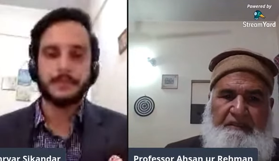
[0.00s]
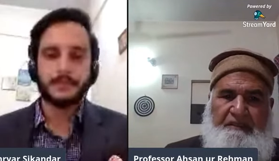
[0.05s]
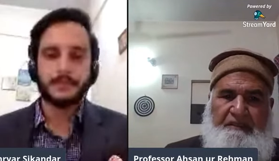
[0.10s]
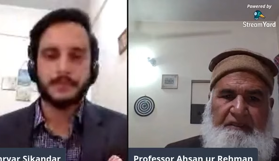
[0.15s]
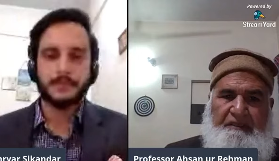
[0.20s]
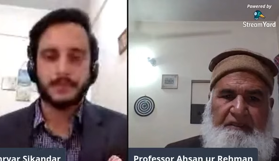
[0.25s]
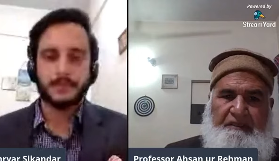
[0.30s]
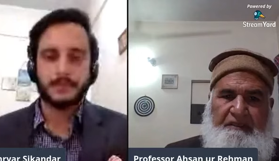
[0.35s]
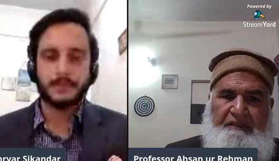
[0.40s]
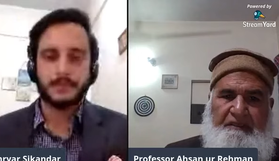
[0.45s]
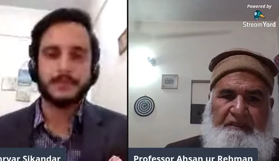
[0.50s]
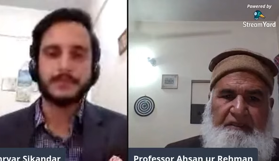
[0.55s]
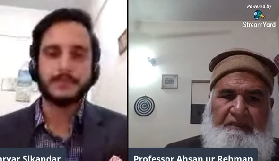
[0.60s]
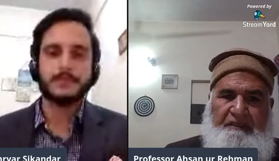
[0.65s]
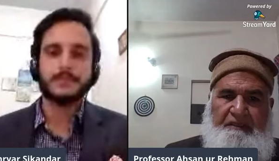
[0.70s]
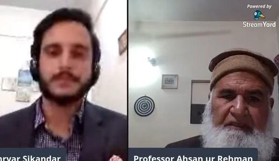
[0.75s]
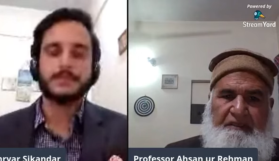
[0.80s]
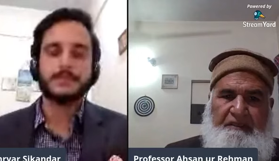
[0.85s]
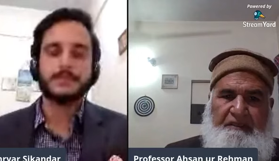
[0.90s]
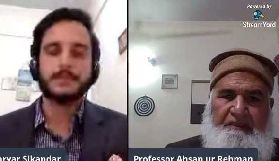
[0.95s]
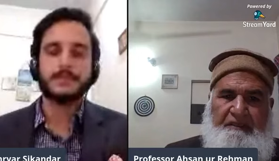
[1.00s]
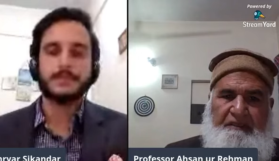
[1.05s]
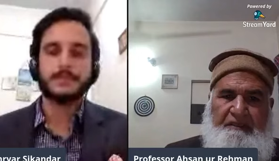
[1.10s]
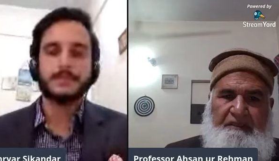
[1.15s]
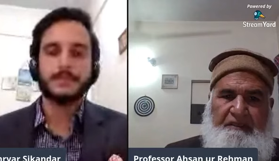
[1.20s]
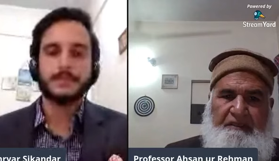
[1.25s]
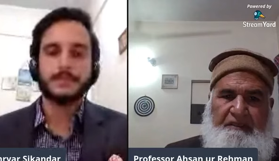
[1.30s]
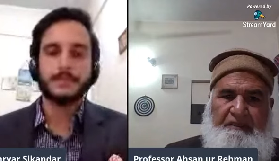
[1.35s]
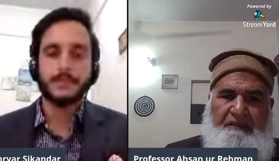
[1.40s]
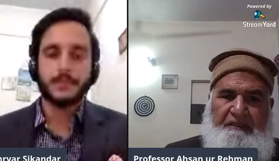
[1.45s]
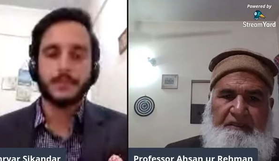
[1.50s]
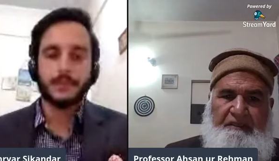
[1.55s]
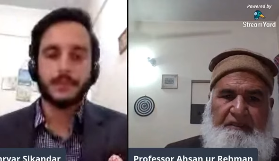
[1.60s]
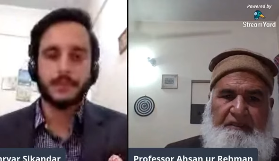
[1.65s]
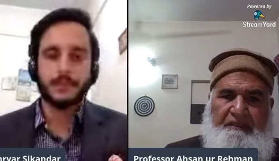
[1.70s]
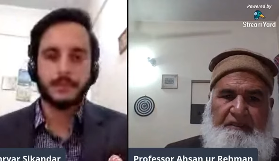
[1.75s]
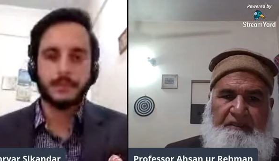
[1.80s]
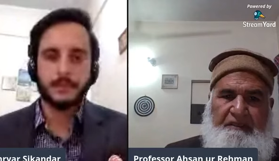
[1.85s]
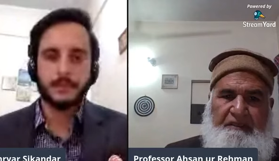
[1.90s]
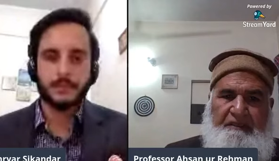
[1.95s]

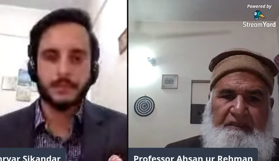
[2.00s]
(silence)